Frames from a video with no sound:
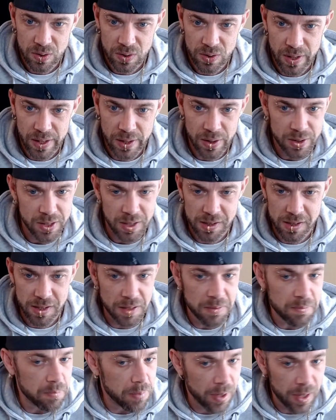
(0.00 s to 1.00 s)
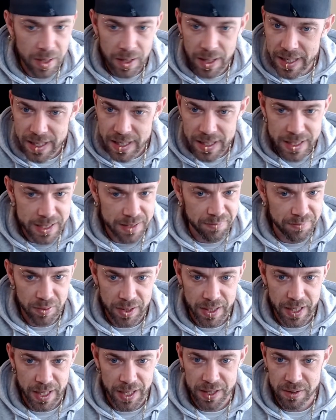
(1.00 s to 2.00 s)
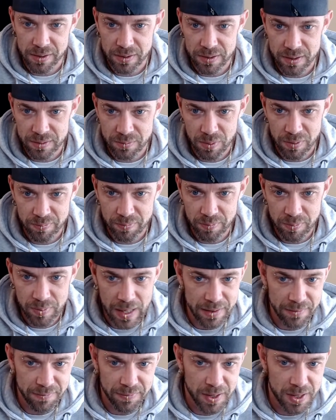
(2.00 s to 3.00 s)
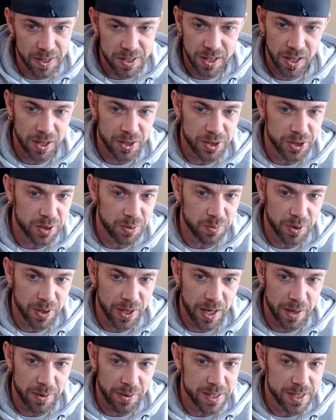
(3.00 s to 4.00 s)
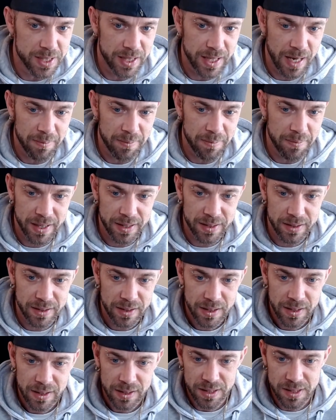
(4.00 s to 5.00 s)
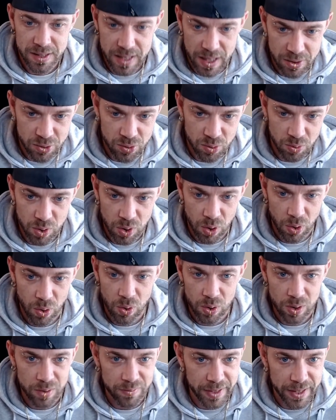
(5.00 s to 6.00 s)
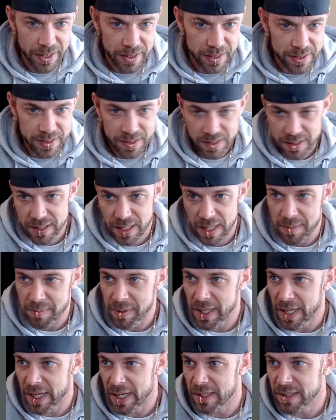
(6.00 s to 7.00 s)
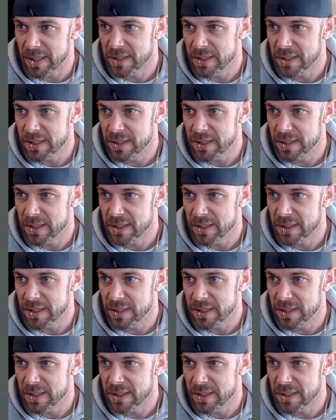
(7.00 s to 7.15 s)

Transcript: It looks like a completely different kit. At the first glance, you wouldn't notice that bit in the central core of it is the same kit.